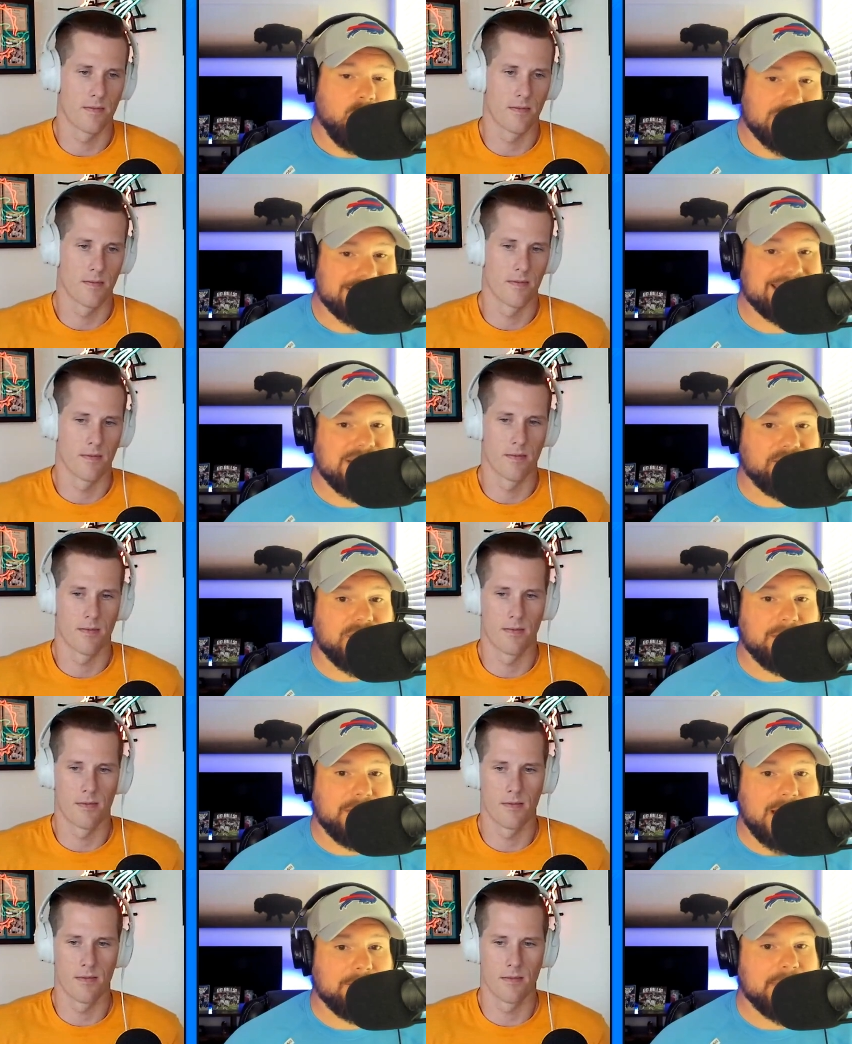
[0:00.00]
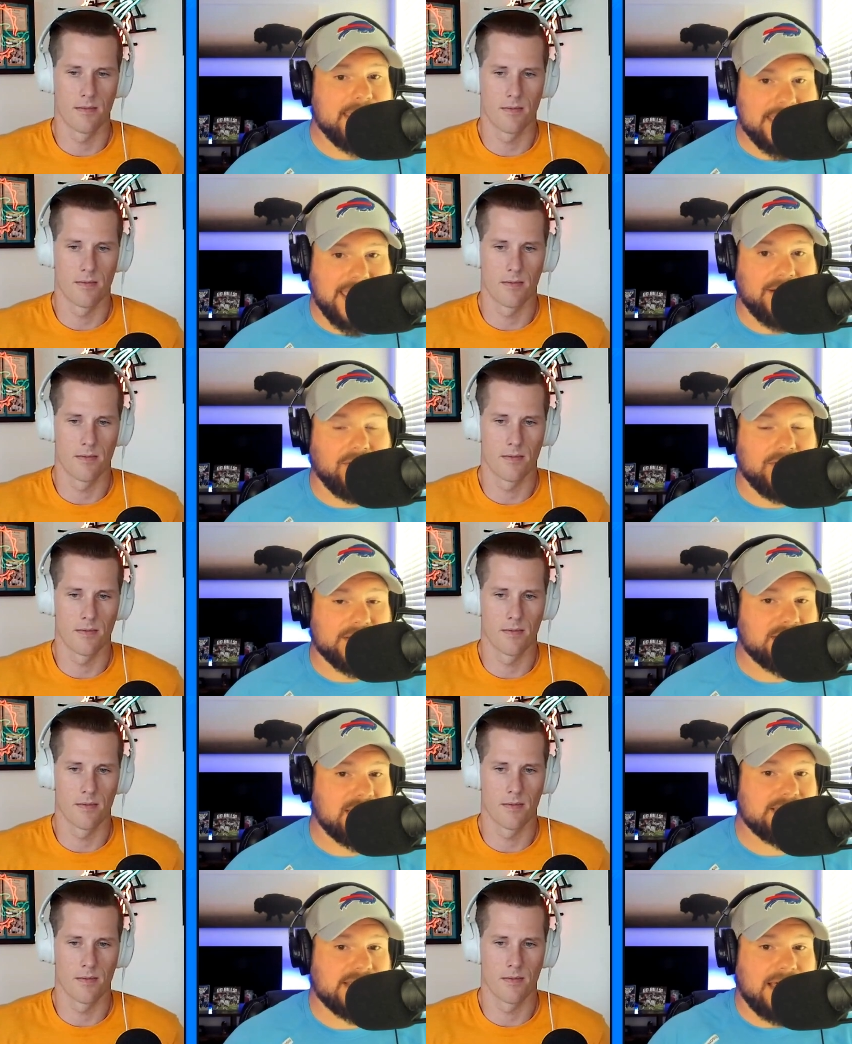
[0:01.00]
Speaker 1: What's different about Pete Carroll is
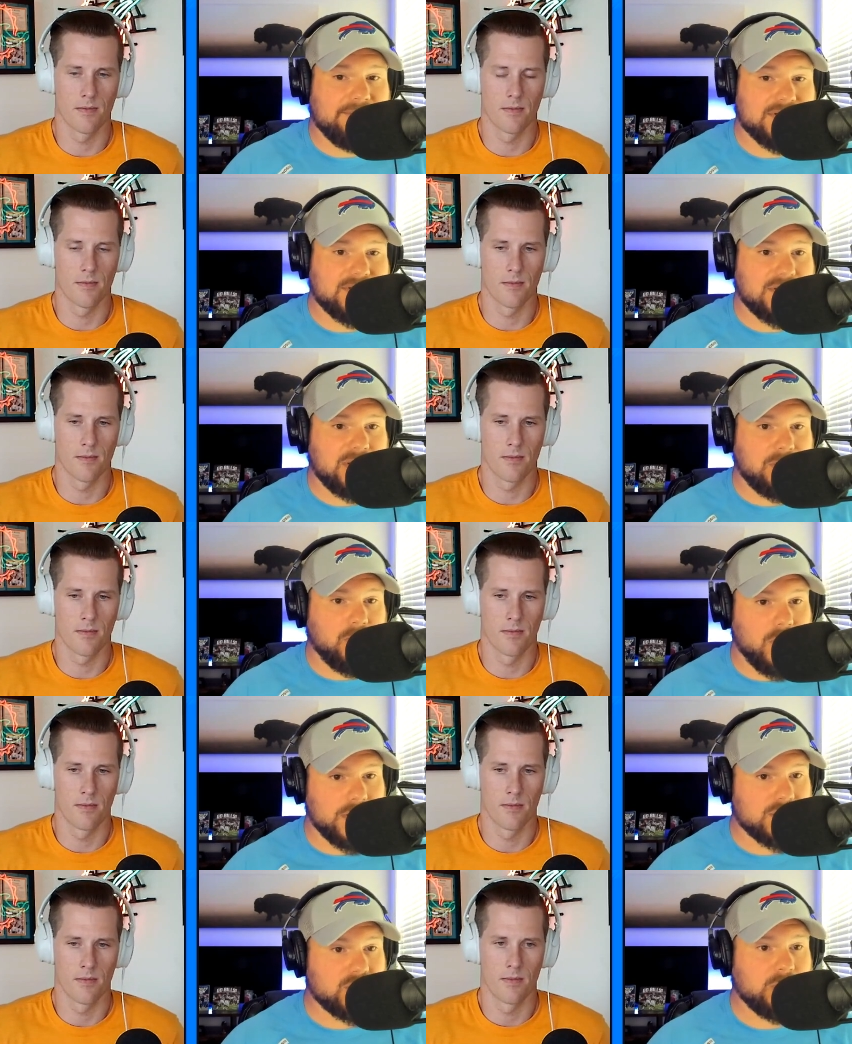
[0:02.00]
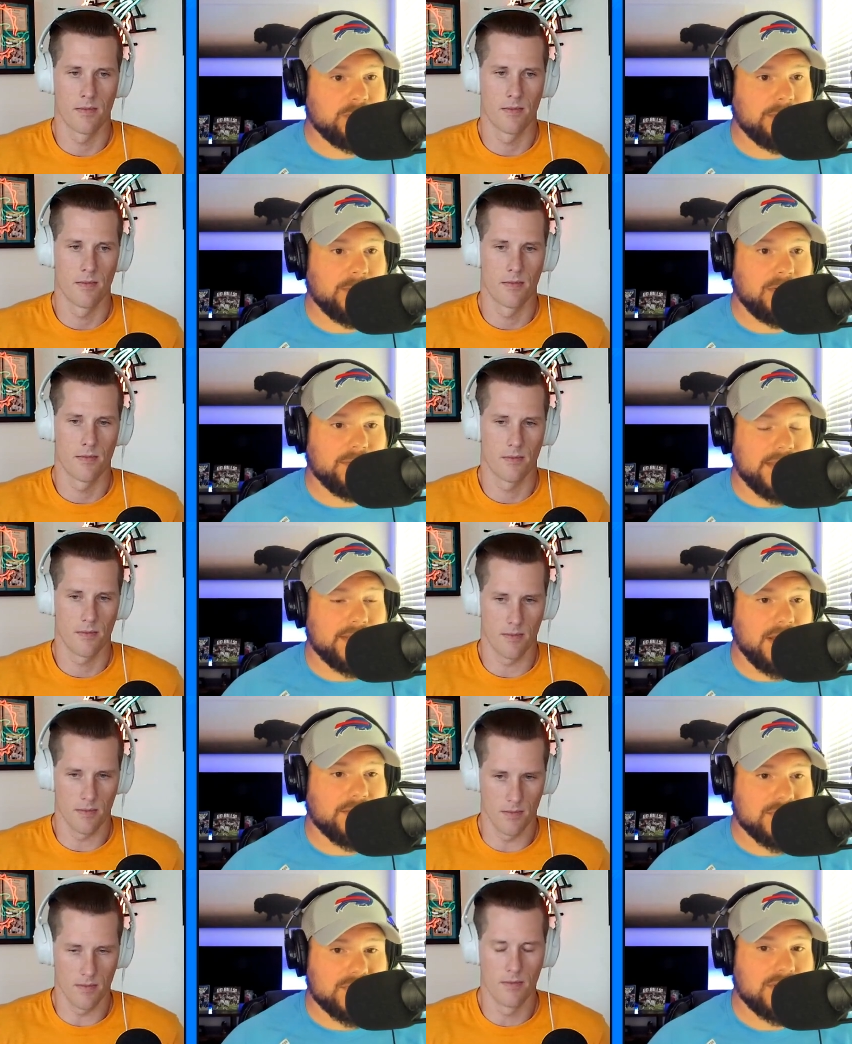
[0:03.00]
he's obviously won a Super Bowl than
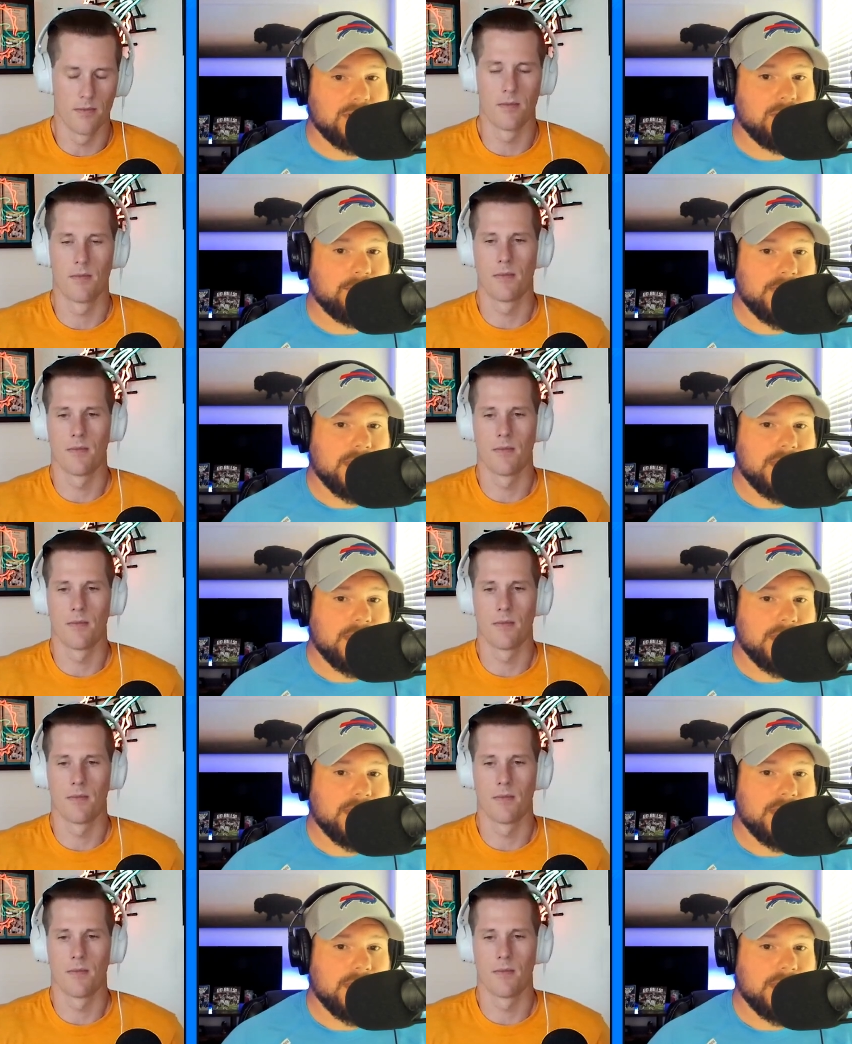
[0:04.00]
the other mm-hmm. two.